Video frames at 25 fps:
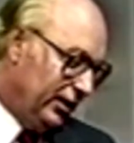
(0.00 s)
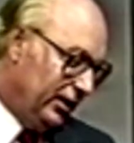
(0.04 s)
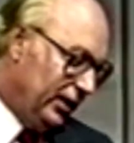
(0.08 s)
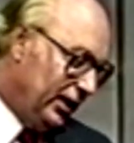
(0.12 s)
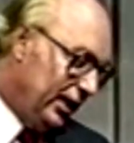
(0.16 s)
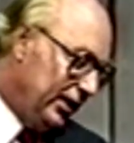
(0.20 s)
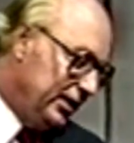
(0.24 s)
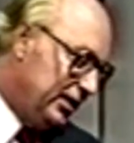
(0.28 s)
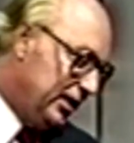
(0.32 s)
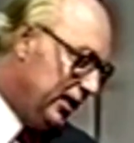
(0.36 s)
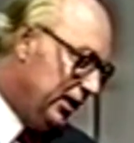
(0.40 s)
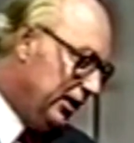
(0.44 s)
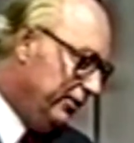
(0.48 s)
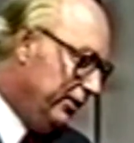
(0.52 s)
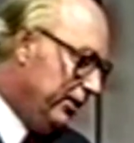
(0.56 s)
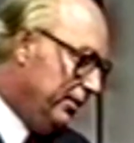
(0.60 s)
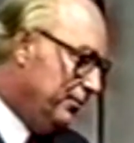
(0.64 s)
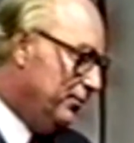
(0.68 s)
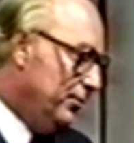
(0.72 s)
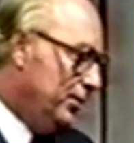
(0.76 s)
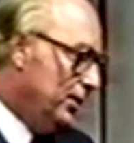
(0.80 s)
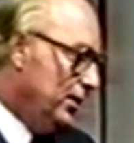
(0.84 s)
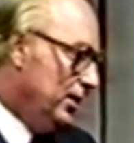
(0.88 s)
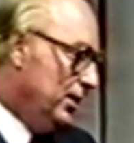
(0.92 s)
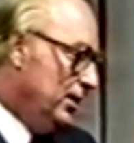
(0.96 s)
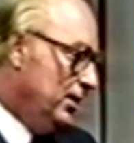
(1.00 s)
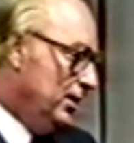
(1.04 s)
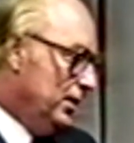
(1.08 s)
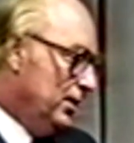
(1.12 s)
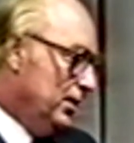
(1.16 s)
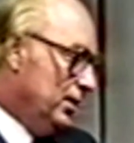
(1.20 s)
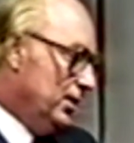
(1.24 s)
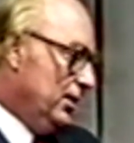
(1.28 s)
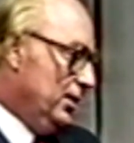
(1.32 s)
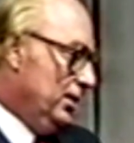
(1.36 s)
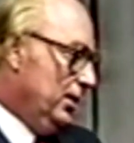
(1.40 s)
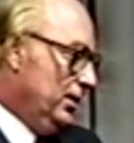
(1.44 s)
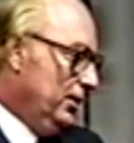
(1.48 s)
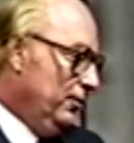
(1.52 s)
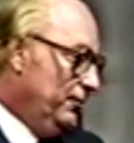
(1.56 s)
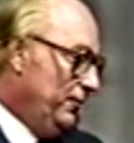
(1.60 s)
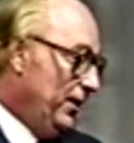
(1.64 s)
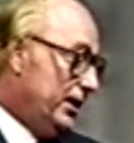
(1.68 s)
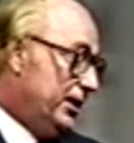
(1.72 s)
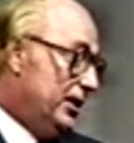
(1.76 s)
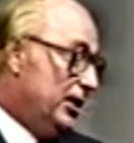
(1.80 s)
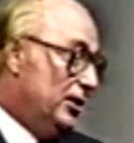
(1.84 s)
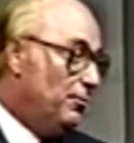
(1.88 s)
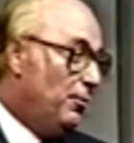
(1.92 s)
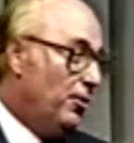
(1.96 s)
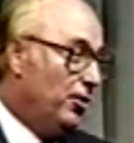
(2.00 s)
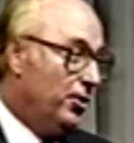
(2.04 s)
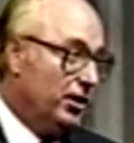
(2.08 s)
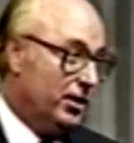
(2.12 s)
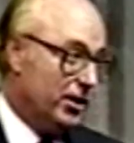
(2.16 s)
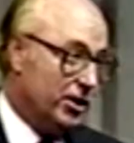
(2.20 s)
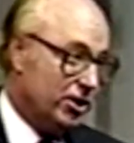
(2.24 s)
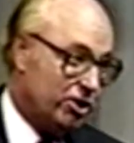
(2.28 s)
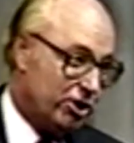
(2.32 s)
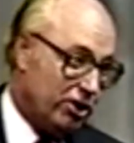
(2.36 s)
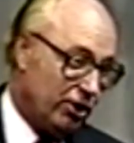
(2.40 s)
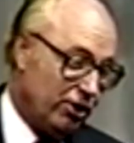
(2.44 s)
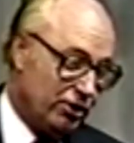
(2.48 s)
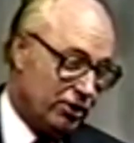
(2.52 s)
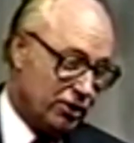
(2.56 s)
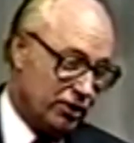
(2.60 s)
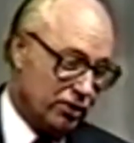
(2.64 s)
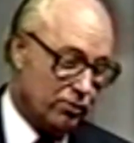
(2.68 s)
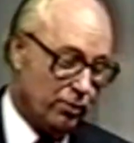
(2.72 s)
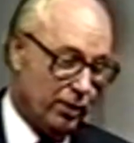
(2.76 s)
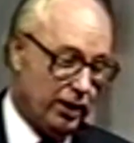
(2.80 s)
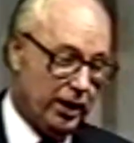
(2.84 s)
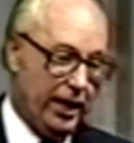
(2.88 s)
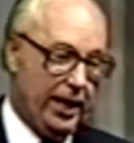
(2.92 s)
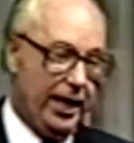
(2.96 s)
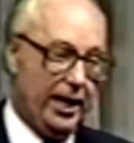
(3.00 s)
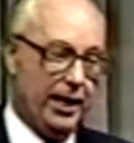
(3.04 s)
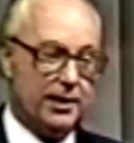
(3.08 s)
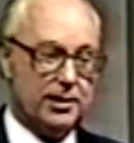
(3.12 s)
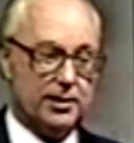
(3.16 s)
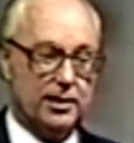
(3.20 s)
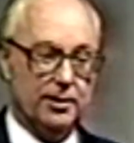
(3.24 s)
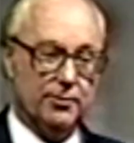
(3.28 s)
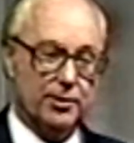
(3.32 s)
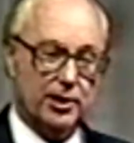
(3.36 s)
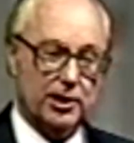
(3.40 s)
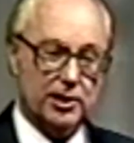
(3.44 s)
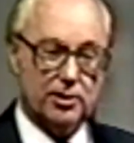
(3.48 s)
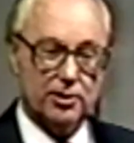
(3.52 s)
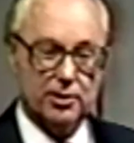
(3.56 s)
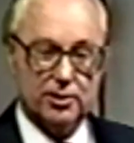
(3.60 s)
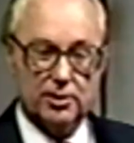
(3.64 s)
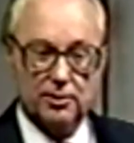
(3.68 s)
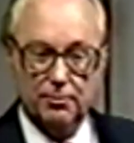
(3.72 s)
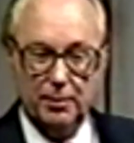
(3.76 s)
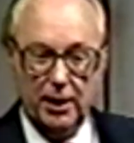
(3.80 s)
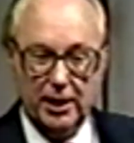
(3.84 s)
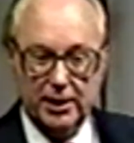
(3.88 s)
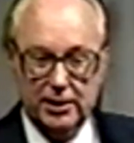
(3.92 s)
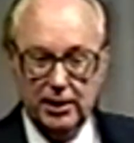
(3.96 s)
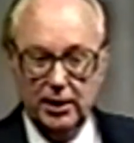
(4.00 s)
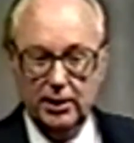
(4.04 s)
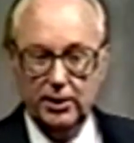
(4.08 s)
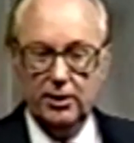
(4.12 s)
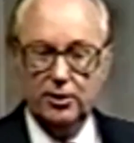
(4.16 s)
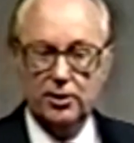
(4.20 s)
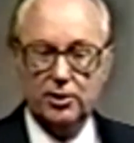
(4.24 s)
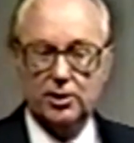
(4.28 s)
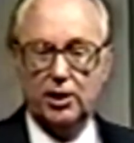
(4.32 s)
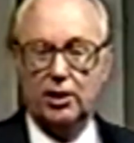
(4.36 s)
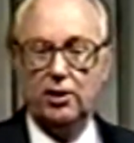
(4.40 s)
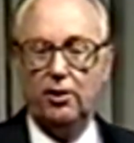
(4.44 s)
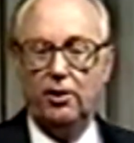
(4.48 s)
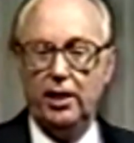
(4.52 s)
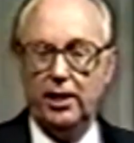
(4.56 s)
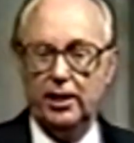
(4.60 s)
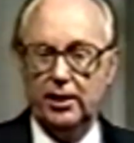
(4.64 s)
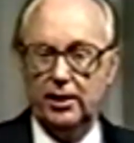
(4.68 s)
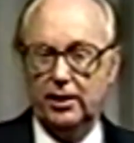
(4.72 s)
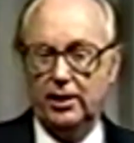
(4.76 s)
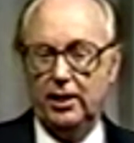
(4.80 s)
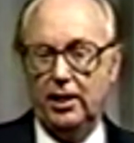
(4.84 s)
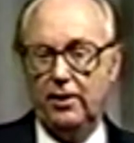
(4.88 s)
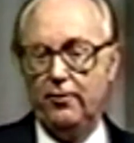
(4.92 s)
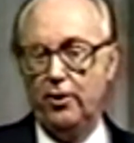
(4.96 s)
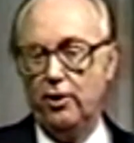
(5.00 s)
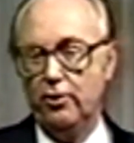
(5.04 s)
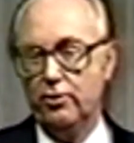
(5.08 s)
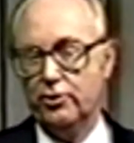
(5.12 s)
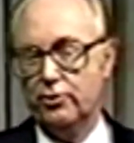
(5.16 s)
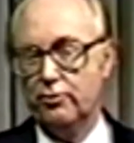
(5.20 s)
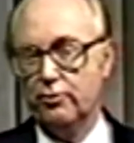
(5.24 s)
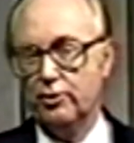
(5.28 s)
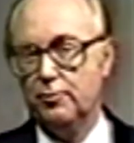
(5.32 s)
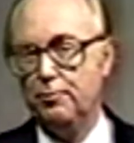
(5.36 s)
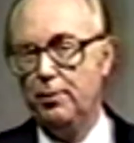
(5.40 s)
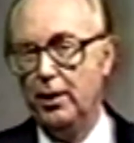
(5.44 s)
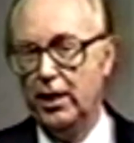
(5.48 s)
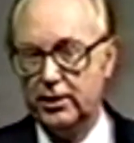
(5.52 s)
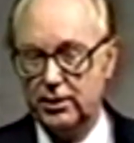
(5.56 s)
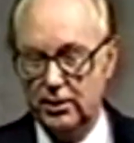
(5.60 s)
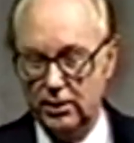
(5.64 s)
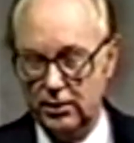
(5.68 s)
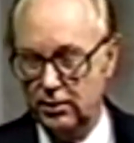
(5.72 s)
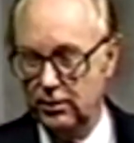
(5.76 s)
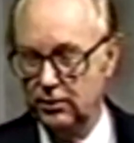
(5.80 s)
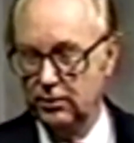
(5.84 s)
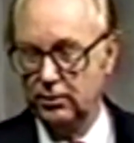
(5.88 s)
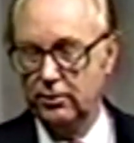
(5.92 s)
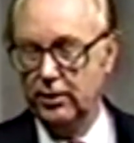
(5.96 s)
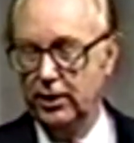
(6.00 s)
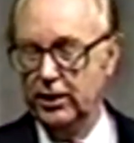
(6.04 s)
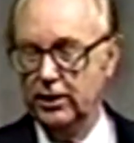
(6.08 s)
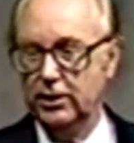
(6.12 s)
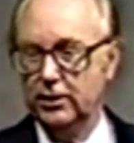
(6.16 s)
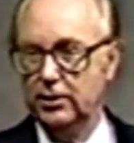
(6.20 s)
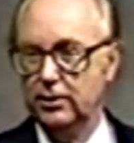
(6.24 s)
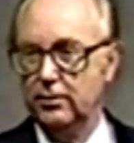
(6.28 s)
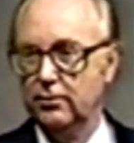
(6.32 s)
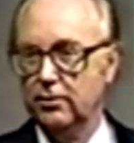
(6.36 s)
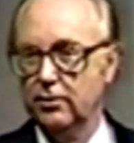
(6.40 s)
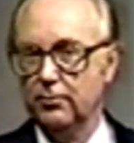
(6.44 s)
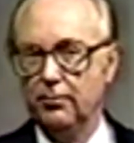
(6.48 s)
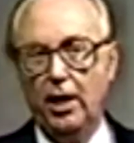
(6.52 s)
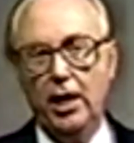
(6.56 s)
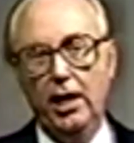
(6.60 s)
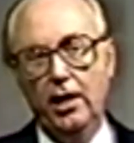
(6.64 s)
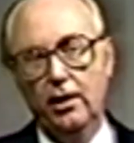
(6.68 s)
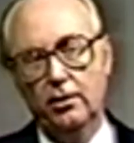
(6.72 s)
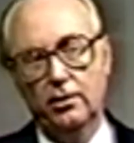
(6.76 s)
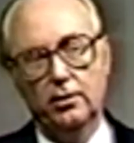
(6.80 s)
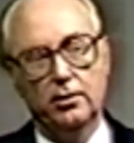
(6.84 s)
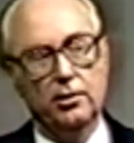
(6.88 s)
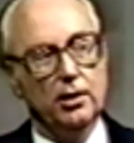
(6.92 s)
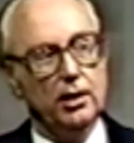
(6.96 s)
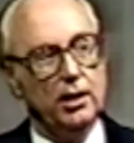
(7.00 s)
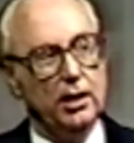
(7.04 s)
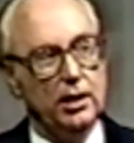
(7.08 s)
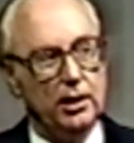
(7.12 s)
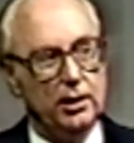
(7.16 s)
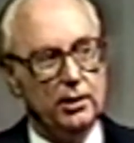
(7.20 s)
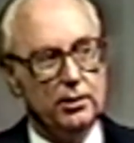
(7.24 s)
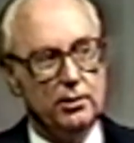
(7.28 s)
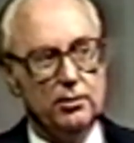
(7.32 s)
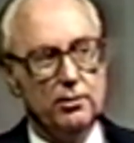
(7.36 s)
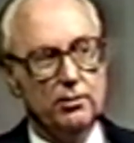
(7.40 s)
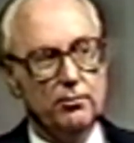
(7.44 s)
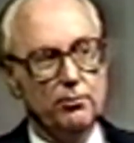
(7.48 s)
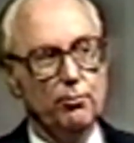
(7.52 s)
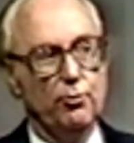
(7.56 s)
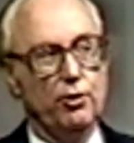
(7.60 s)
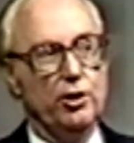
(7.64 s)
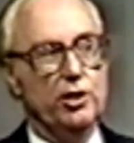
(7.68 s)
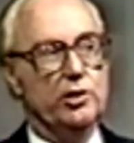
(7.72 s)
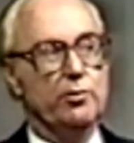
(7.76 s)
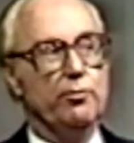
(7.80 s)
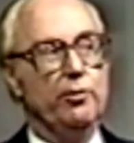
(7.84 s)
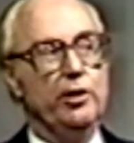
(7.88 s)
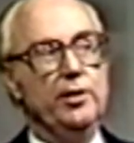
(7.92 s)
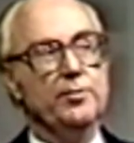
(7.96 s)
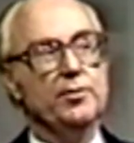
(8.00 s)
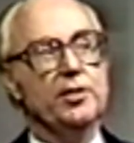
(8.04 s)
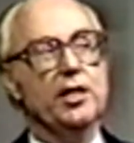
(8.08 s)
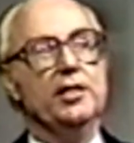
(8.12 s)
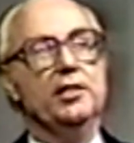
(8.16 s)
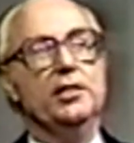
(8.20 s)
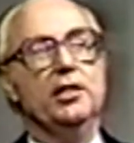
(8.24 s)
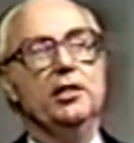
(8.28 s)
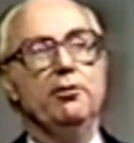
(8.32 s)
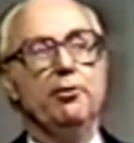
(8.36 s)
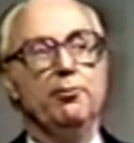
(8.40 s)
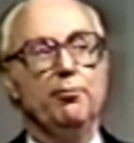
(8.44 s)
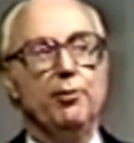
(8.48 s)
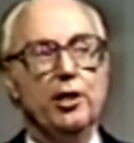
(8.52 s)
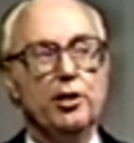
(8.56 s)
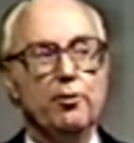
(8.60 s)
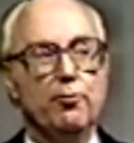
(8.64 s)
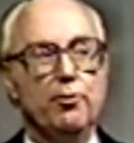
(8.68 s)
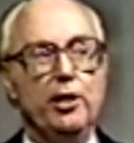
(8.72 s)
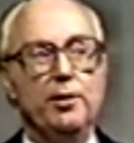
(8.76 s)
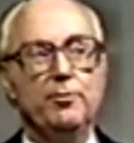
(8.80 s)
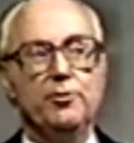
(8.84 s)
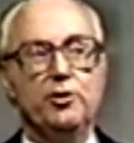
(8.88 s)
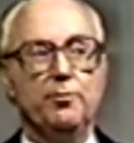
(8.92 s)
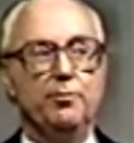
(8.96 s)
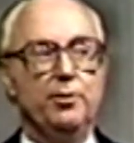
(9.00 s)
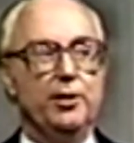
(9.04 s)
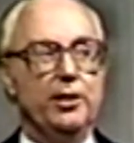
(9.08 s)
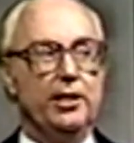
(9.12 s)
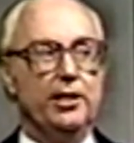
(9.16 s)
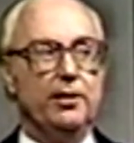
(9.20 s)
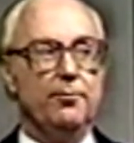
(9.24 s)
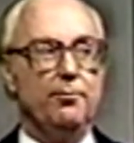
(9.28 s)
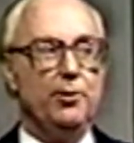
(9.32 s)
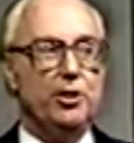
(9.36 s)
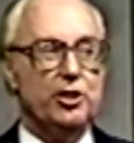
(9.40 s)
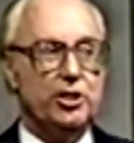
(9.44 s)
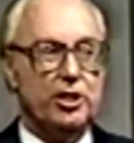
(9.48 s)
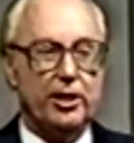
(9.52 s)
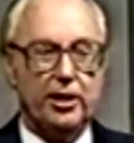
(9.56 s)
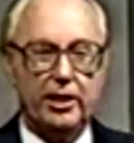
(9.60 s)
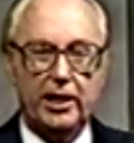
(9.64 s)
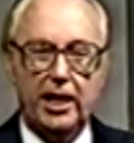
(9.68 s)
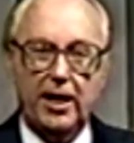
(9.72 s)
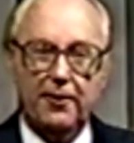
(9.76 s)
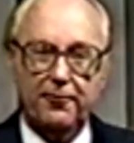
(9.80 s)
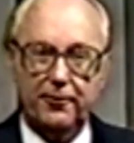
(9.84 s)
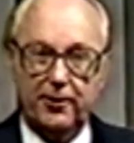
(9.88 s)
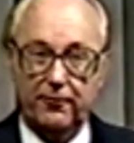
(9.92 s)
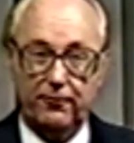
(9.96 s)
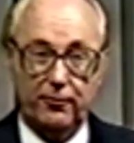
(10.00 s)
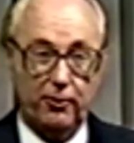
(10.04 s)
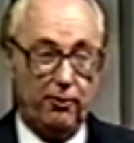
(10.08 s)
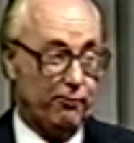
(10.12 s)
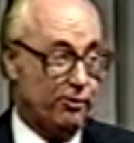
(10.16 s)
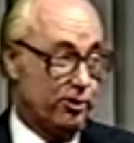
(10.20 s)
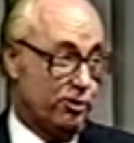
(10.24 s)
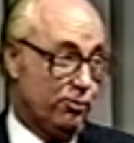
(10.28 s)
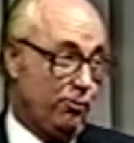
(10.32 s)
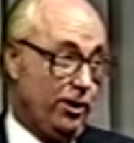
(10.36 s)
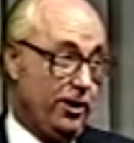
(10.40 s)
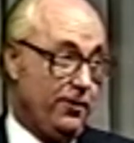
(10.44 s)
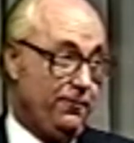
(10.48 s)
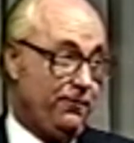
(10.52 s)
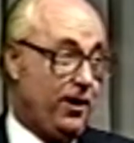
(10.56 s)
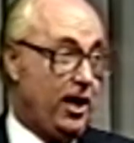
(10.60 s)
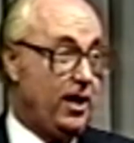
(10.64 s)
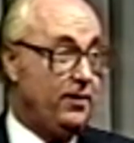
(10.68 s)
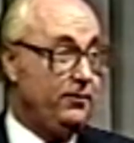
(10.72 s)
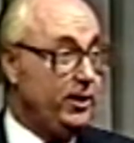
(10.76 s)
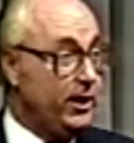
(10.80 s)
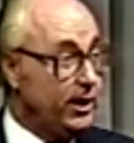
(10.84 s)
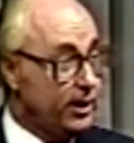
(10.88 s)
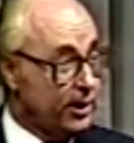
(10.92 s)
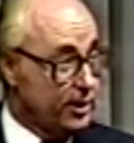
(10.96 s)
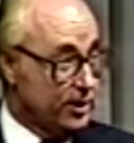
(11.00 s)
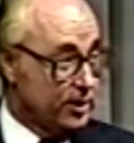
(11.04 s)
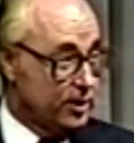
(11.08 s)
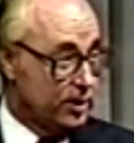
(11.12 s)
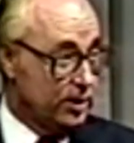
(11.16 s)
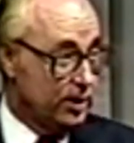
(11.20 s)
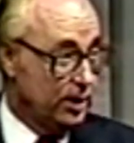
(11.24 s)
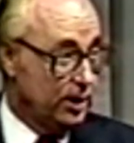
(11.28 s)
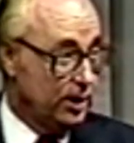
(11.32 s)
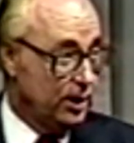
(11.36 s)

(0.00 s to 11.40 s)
And I said to him, in fact, he spoke at this church, is when I asked him this. This is about 10 years ago, and I've always respected and greatly admired uh, Morris Williams. I said to him, Brother Williams, you've been a missionary in Africa for over 25 years.